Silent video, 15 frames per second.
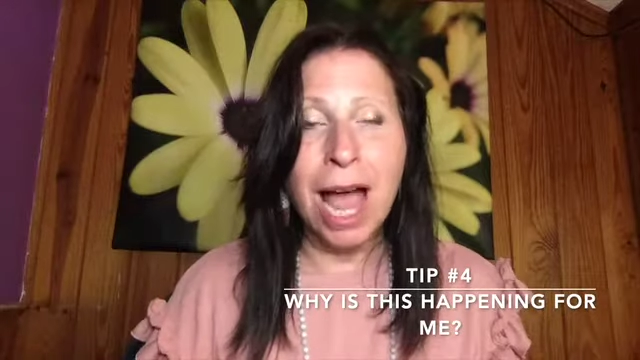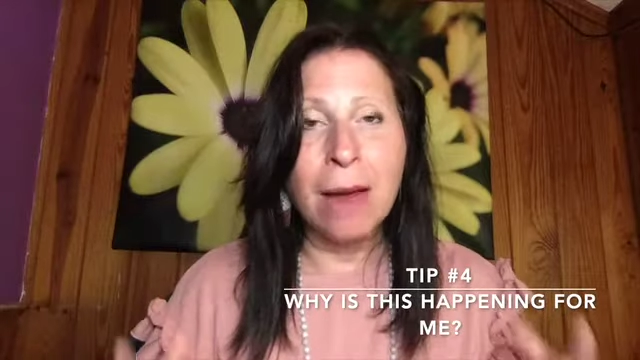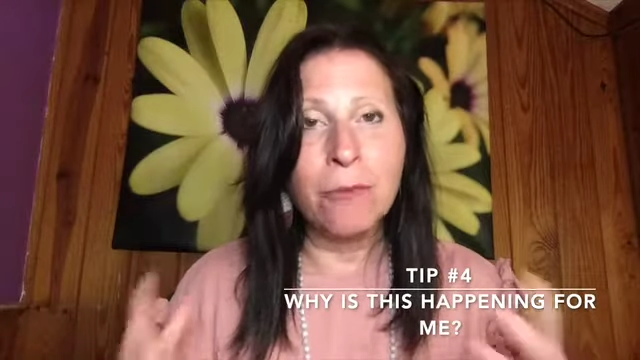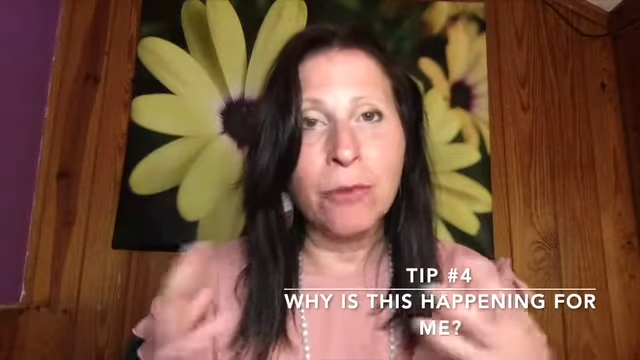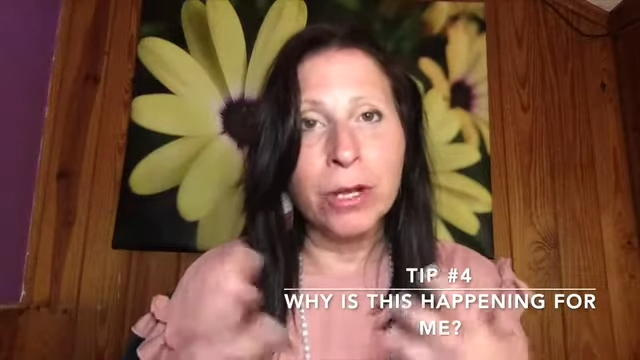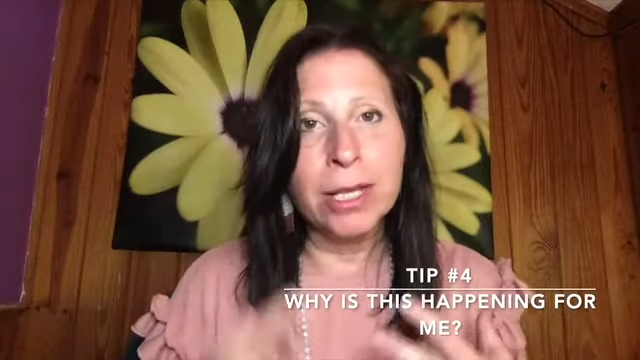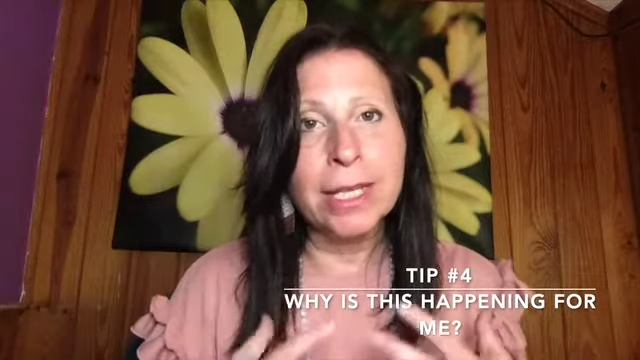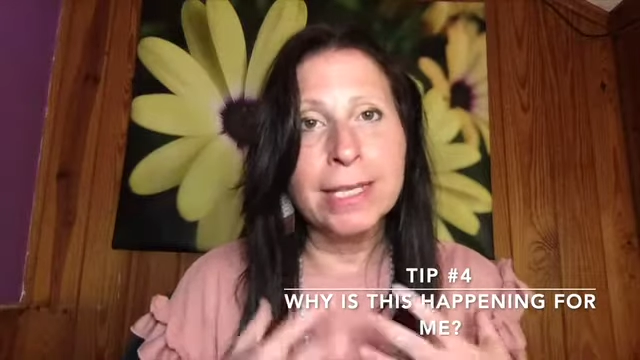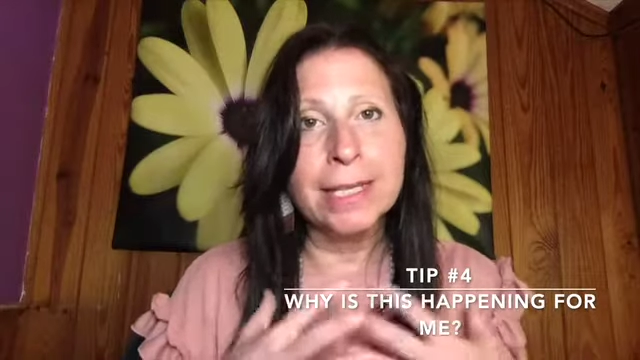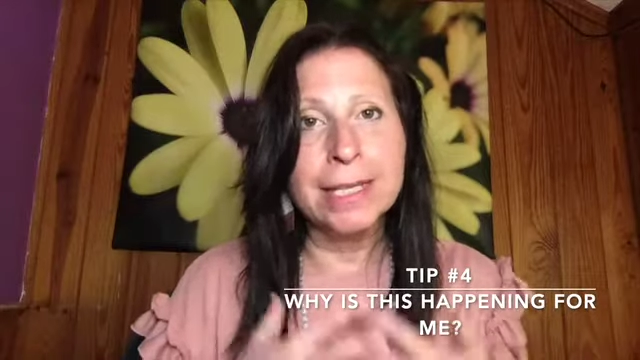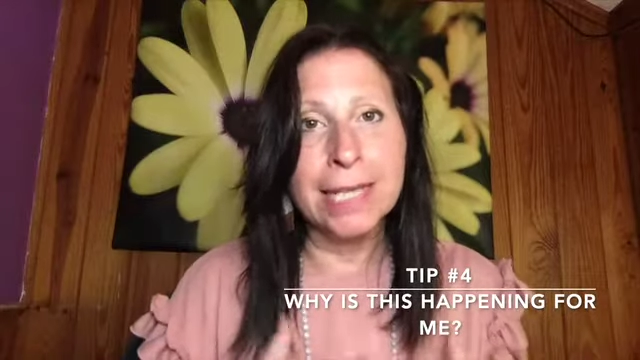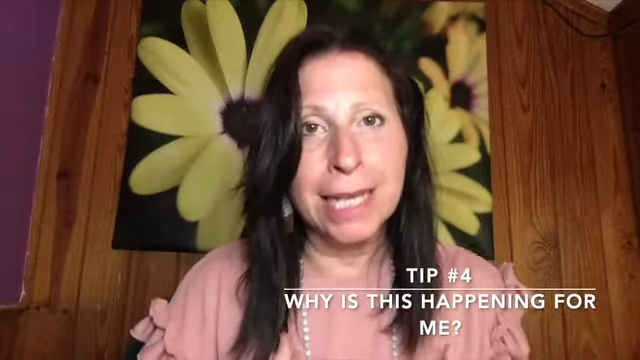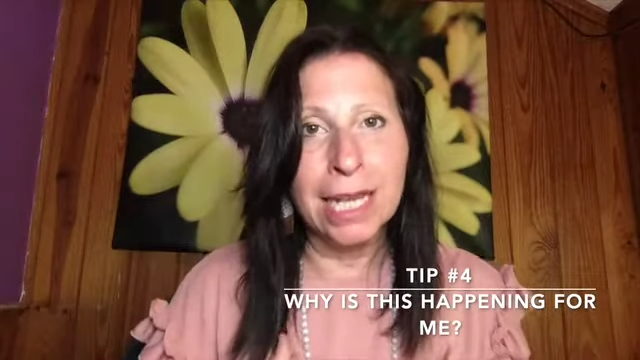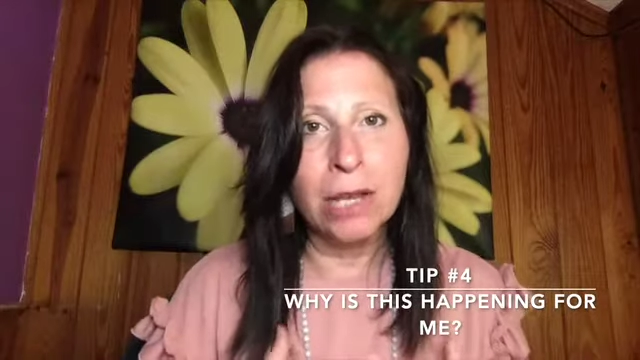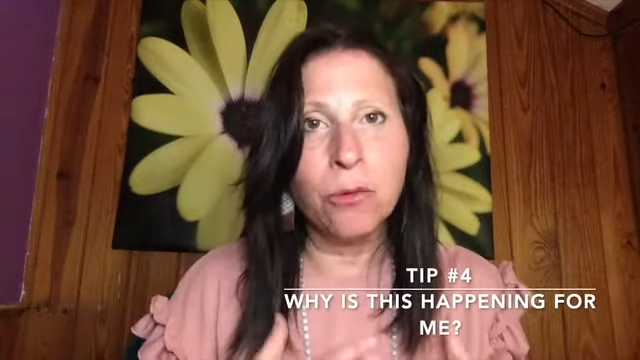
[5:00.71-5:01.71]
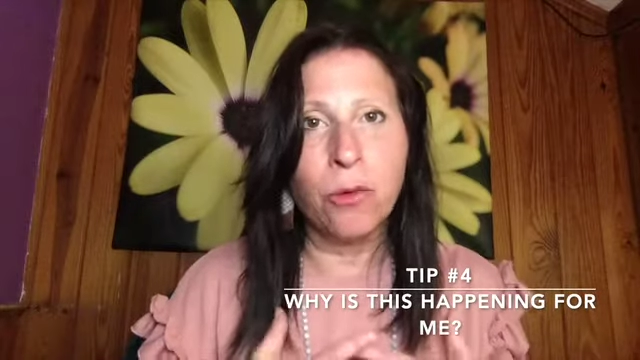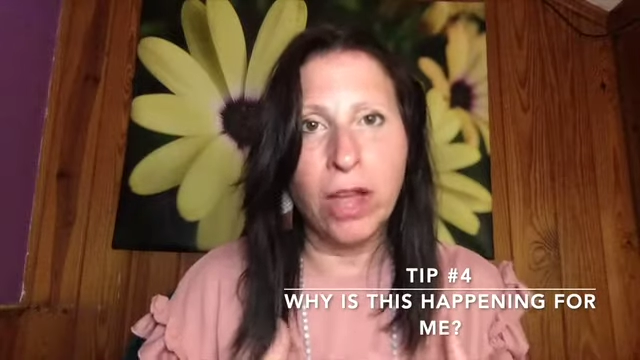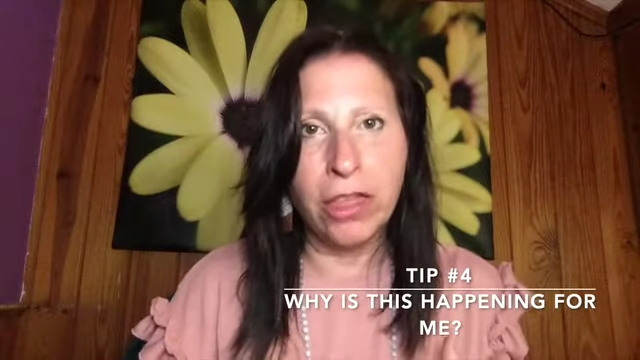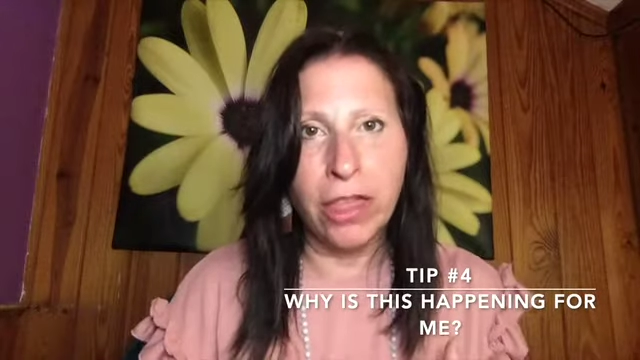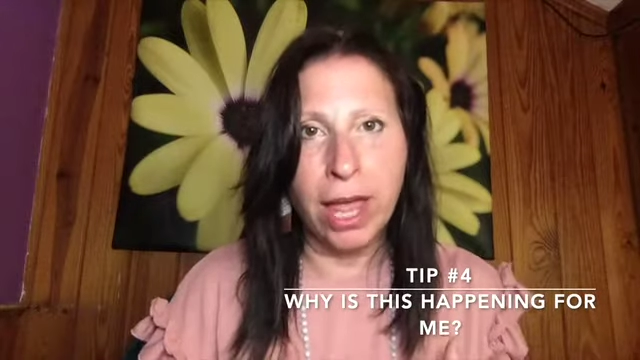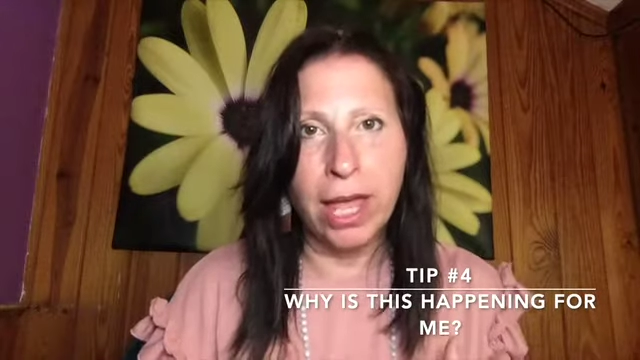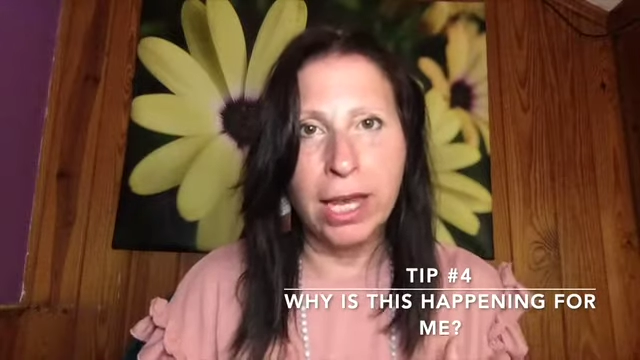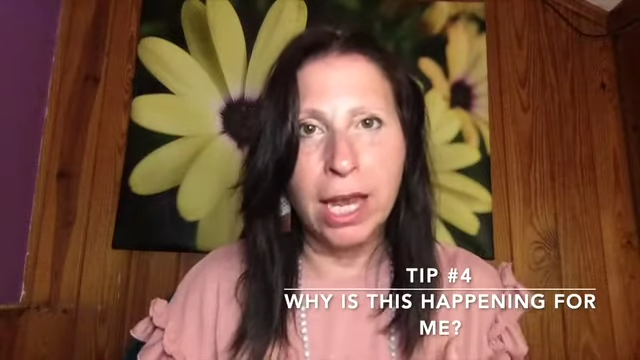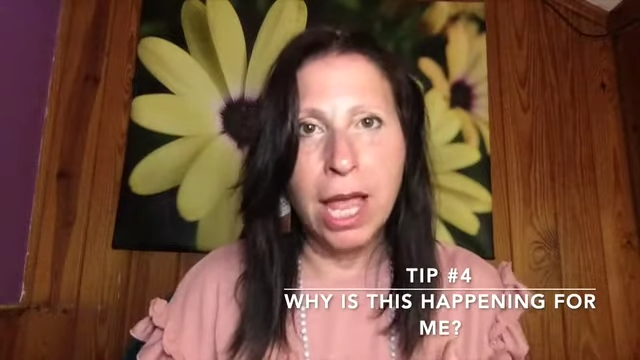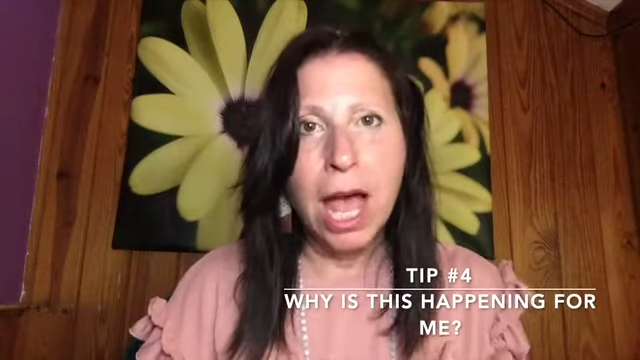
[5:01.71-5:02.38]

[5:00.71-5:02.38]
I'm really sitting with it.